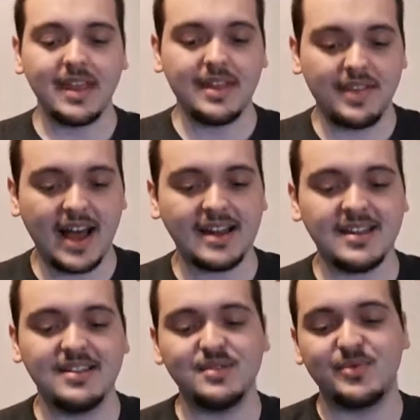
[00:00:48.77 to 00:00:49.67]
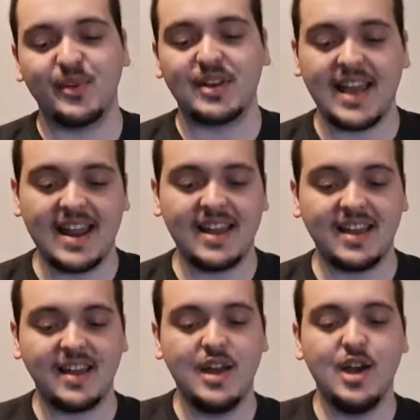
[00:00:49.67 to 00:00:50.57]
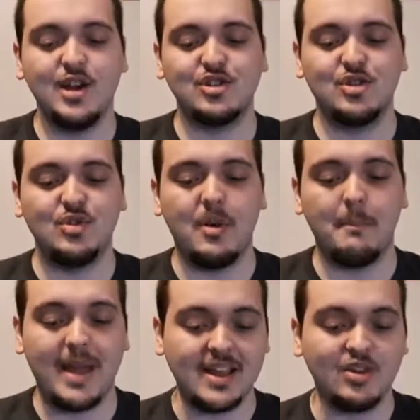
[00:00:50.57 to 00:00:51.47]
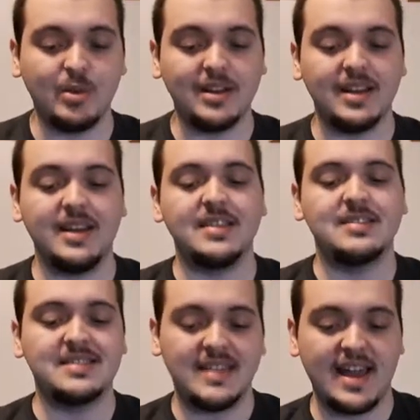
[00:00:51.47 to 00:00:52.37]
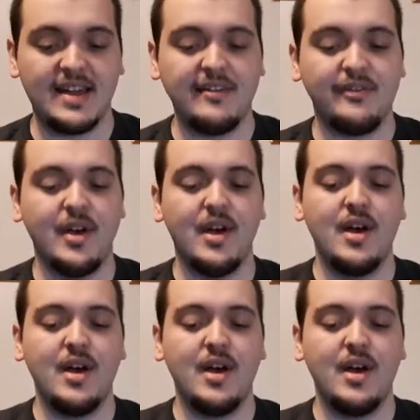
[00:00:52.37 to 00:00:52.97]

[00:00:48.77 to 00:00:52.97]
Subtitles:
and that is forgetting to manually save